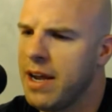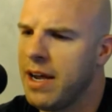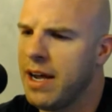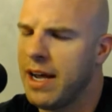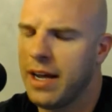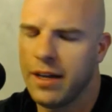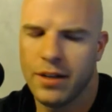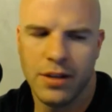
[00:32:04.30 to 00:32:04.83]
and
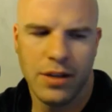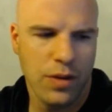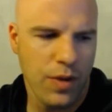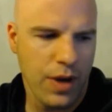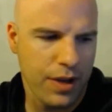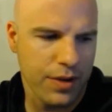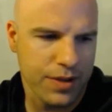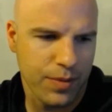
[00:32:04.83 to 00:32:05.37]

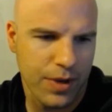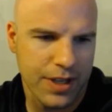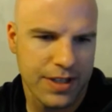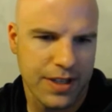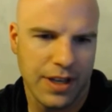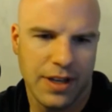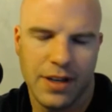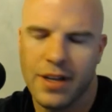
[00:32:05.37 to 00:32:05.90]
who else
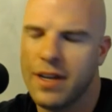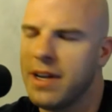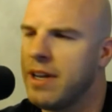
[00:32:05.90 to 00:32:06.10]
was it